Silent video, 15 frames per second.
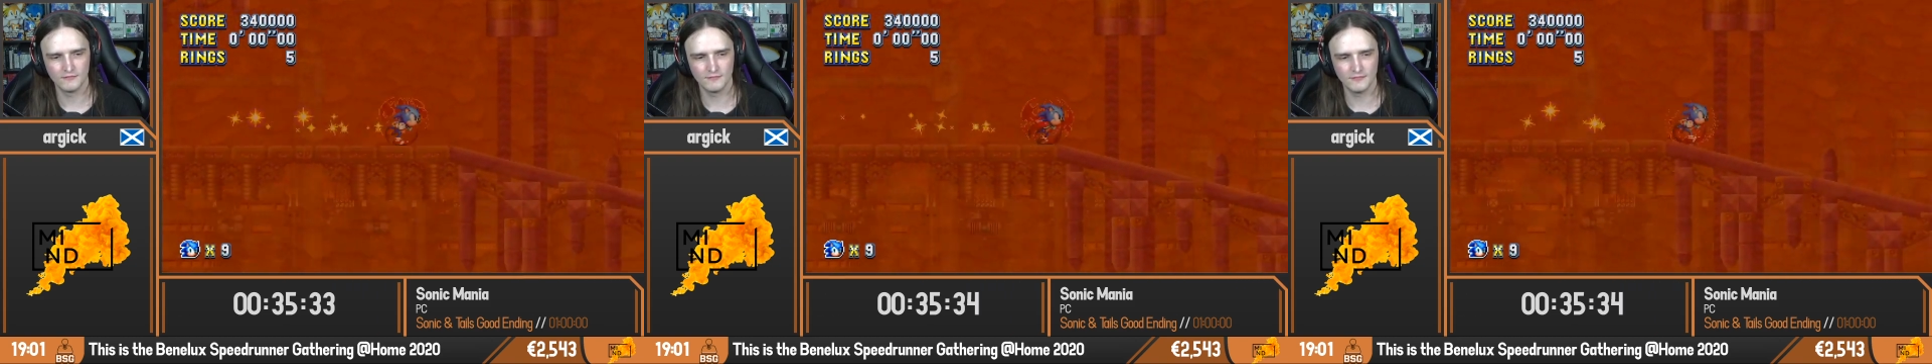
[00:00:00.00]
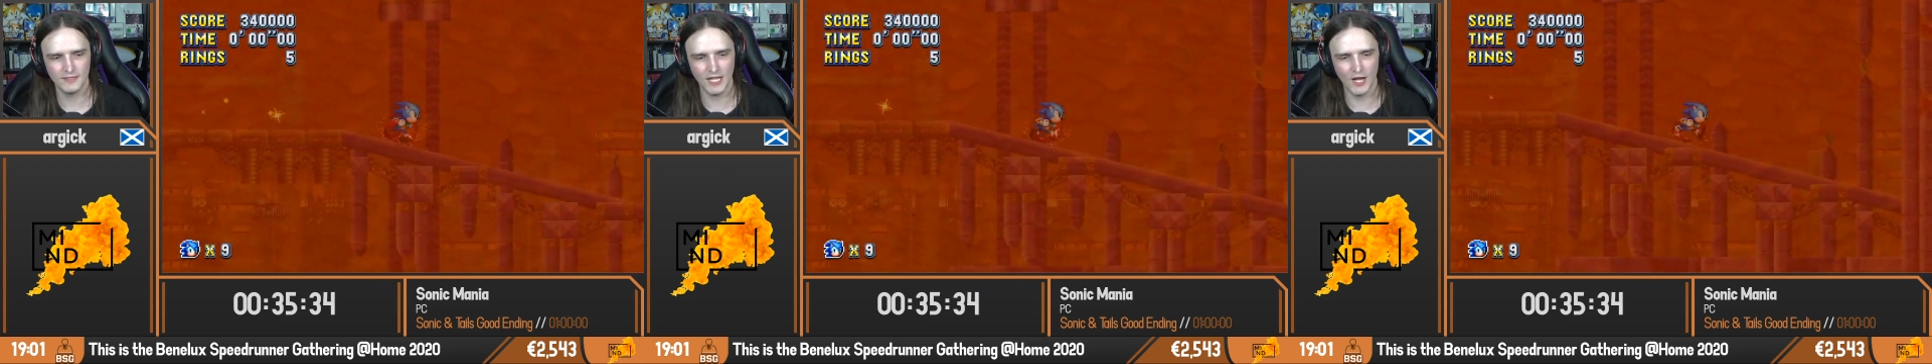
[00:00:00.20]

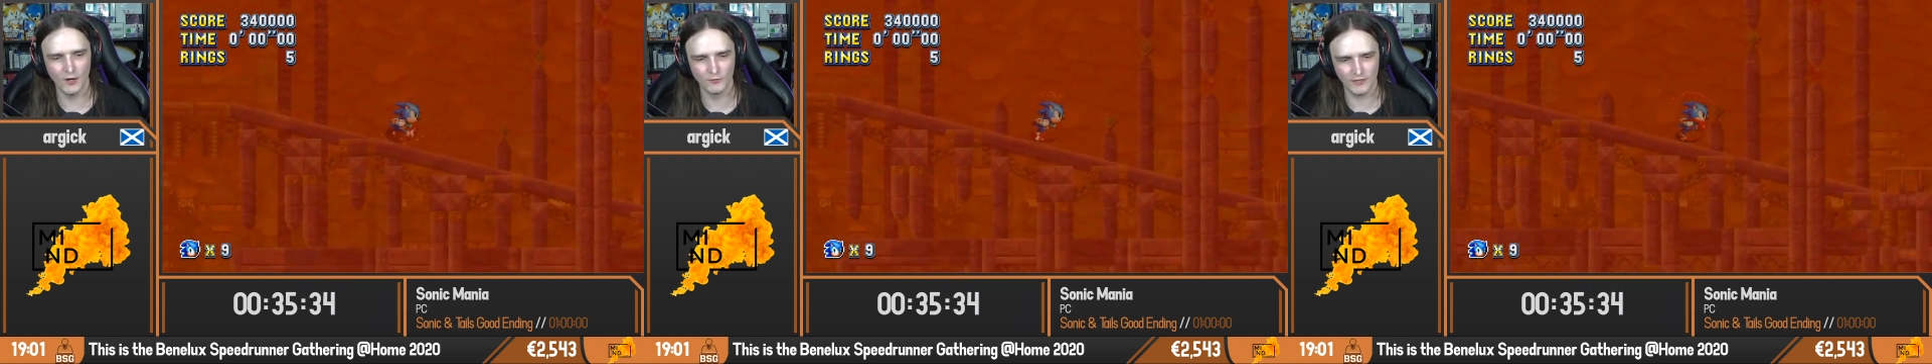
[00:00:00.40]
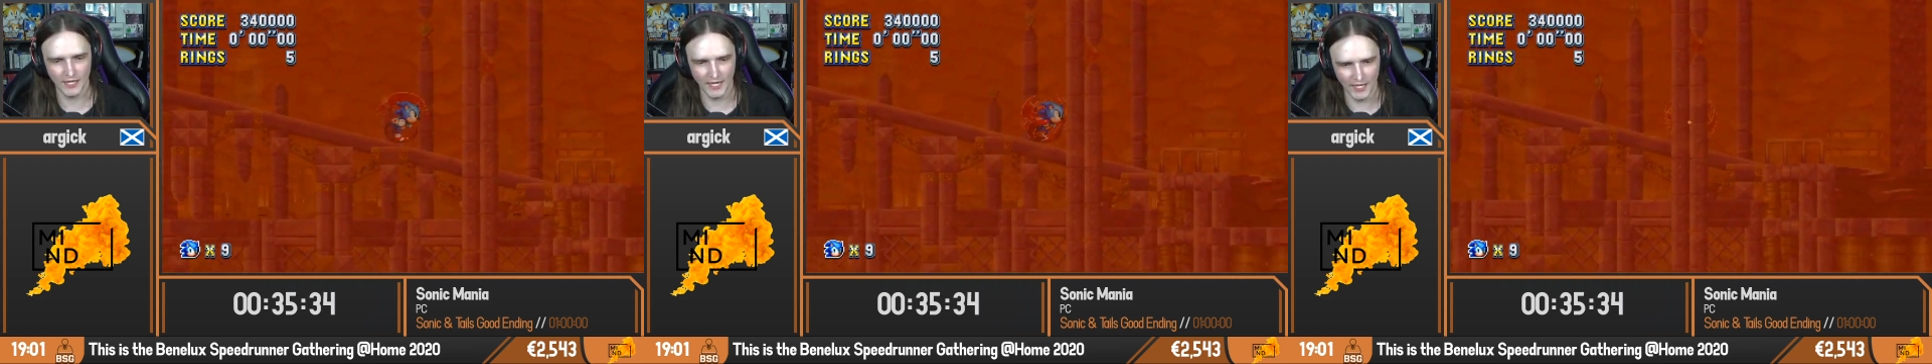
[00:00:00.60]
Oh,
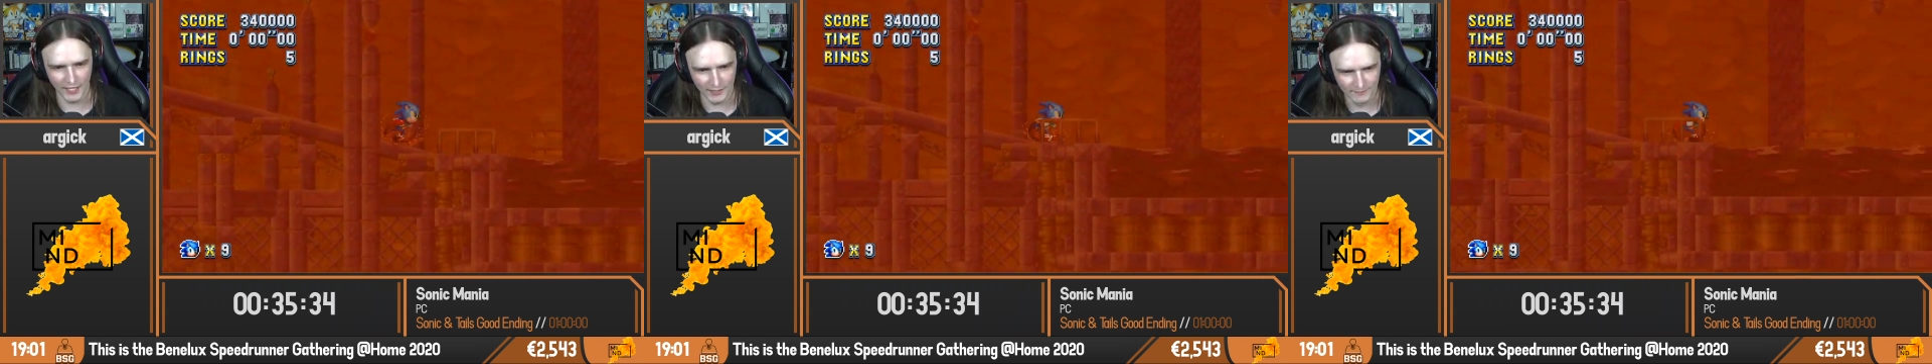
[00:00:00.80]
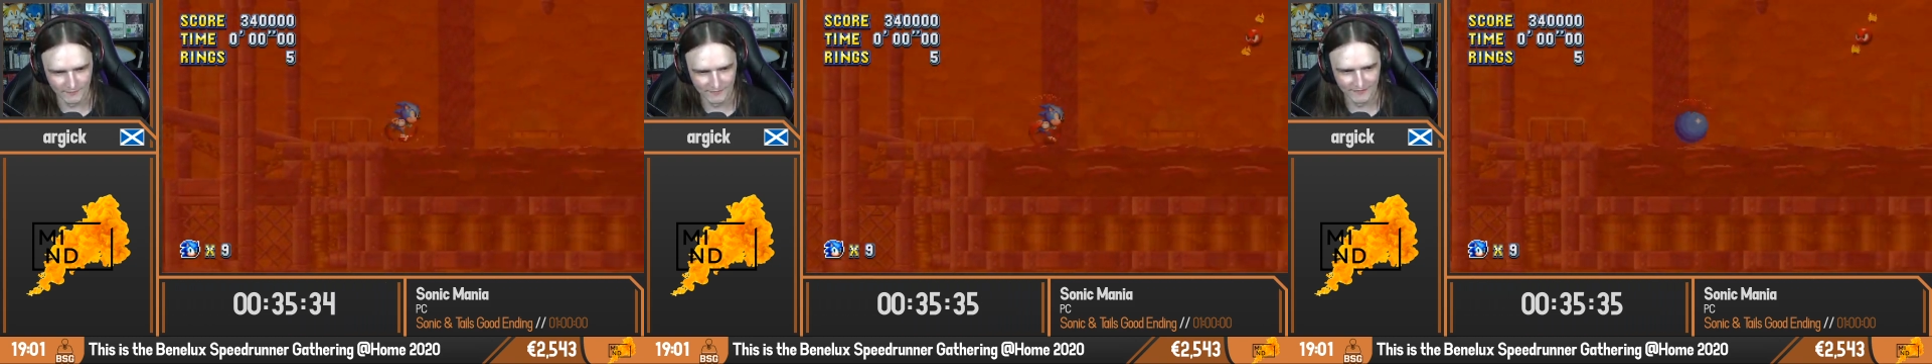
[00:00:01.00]
dear.
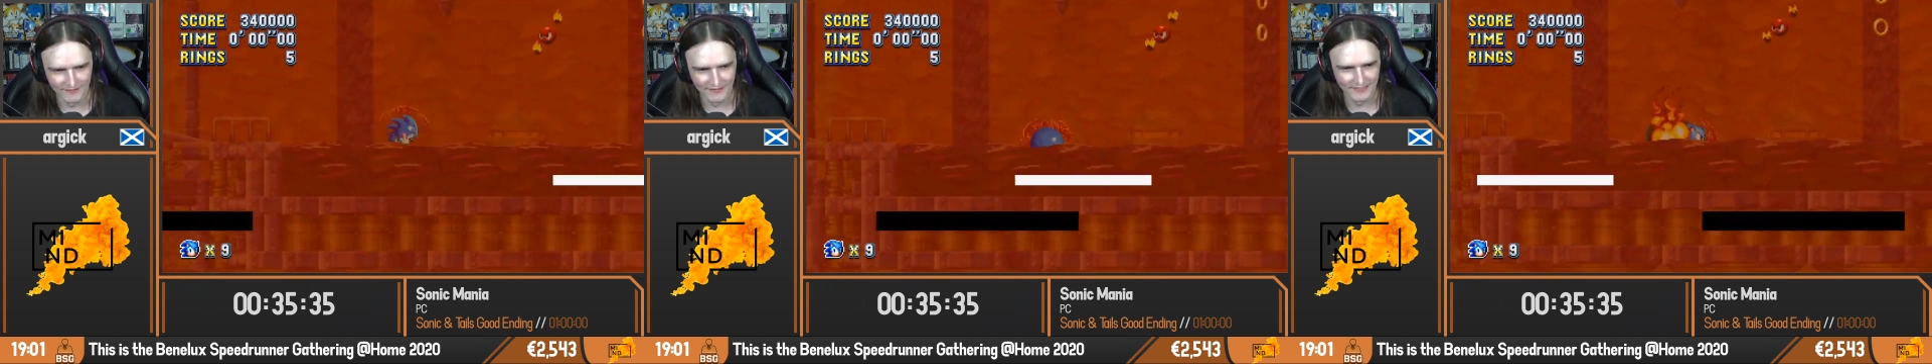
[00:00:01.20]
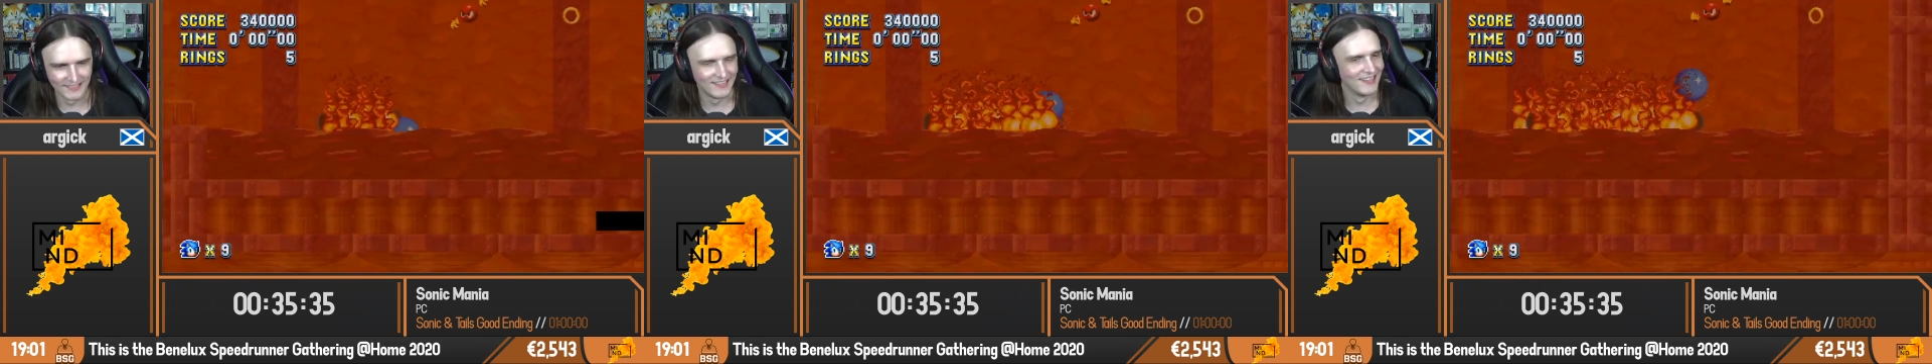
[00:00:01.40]

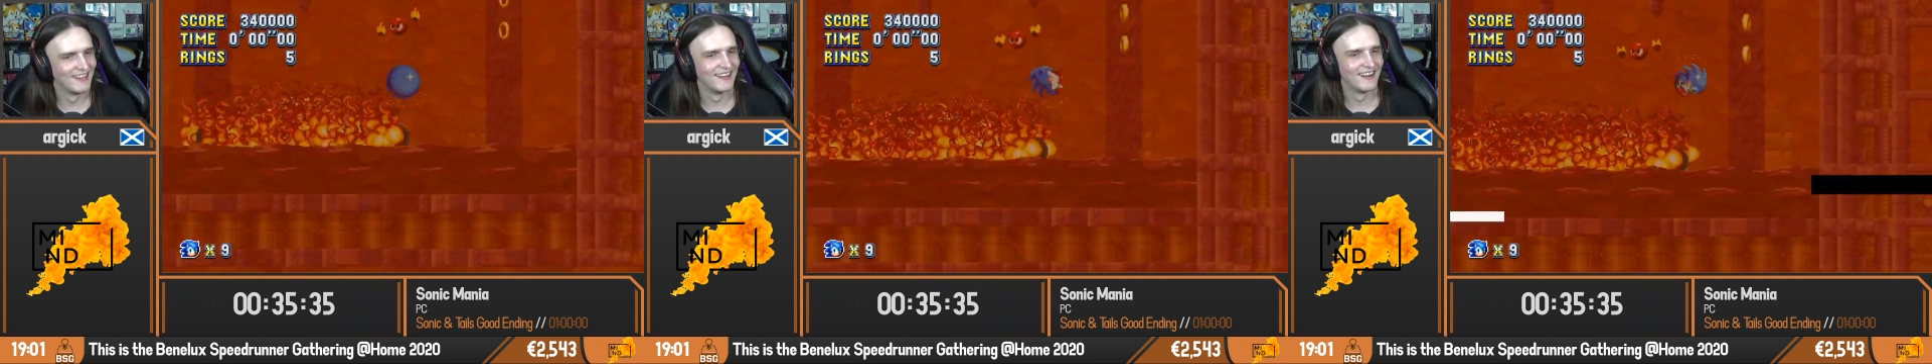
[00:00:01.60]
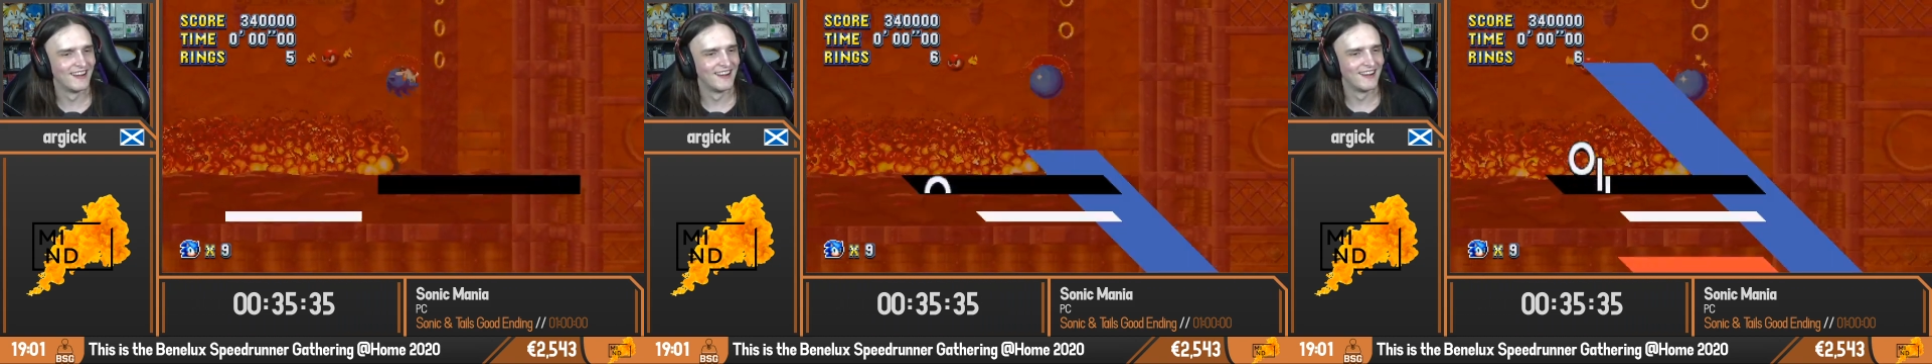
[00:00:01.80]

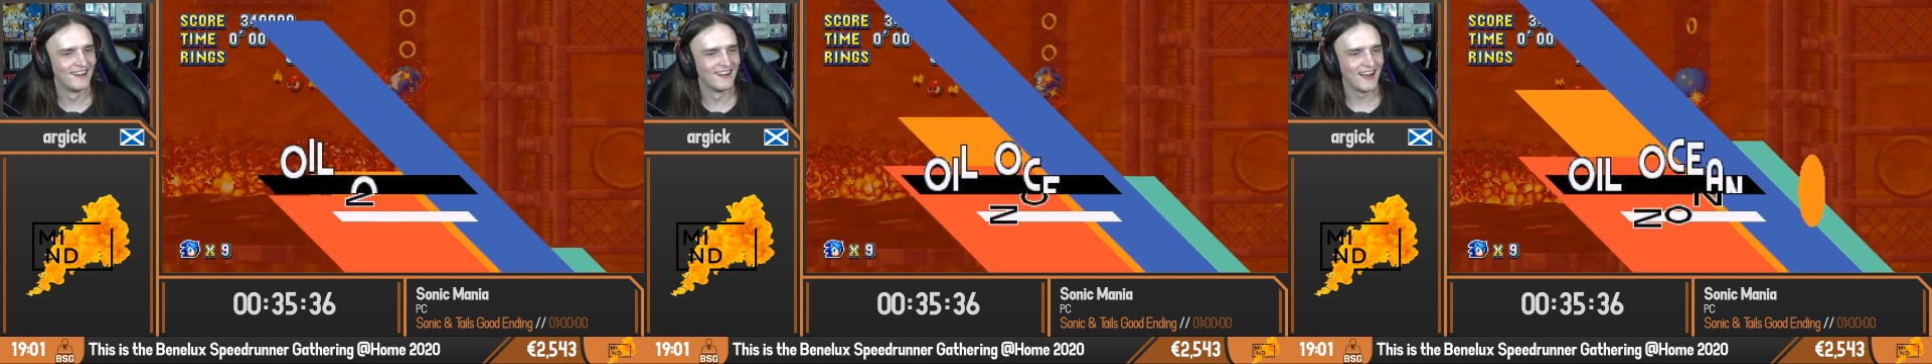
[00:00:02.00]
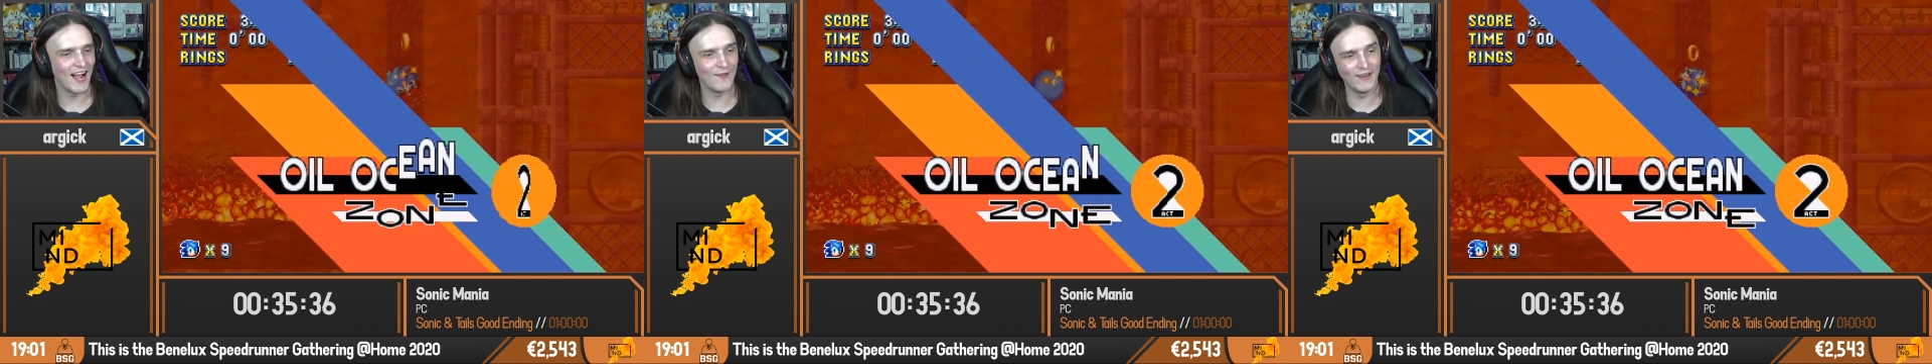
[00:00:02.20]

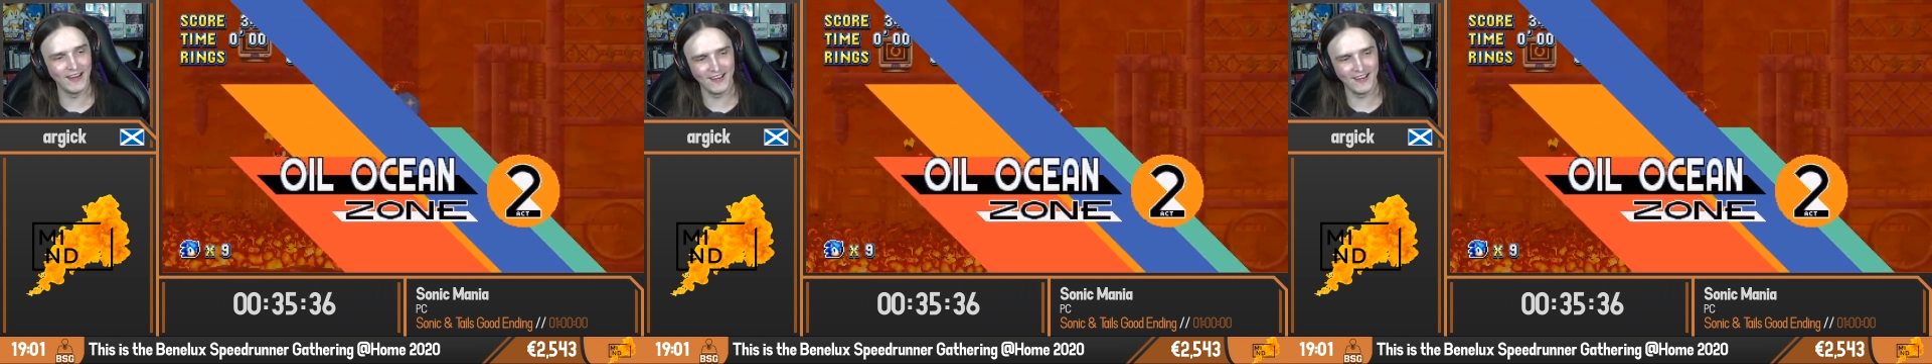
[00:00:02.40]
I mean,